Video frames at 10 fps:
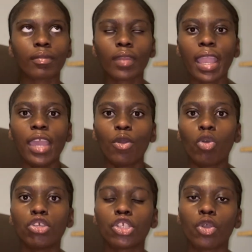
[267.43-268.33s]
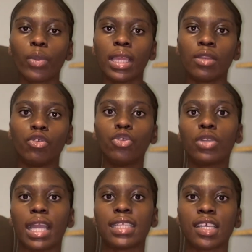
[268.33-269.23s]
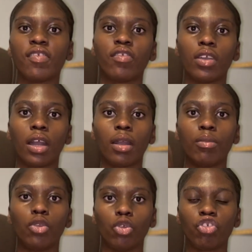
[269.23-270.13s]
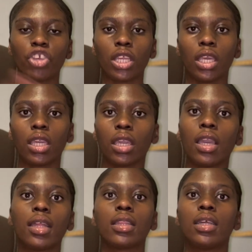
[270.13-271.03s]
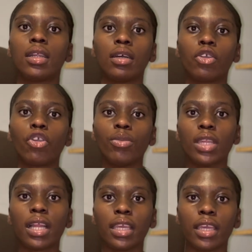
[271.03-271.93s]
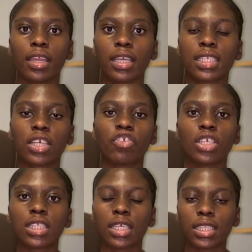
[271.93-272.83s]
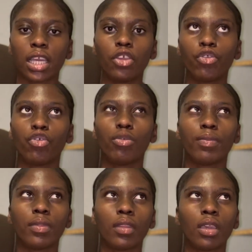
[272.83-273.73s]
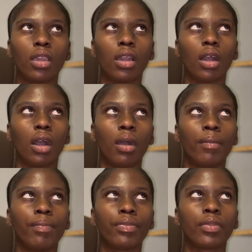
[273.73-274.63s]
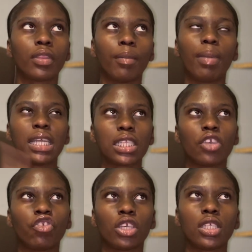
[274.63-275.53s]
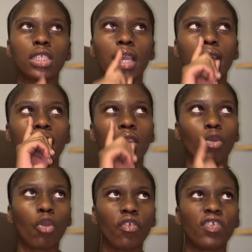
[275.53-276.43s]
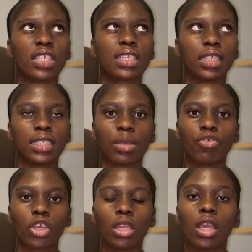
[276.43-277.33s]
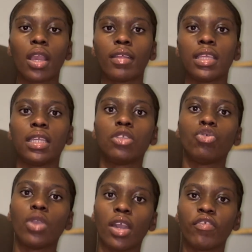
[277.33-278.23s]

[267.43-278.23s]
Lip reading: And also when you guys have load shedding, the communal areas such as the study room, the passages, the office, the reception, they do have